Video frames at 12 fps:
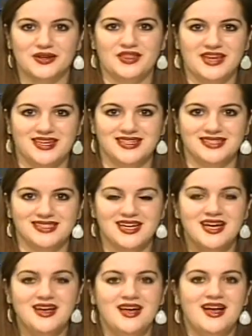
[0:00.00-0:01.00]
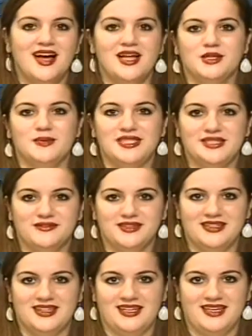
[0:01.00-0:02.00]
things a little bit
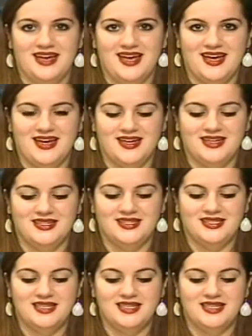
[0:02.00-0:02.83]
differently, and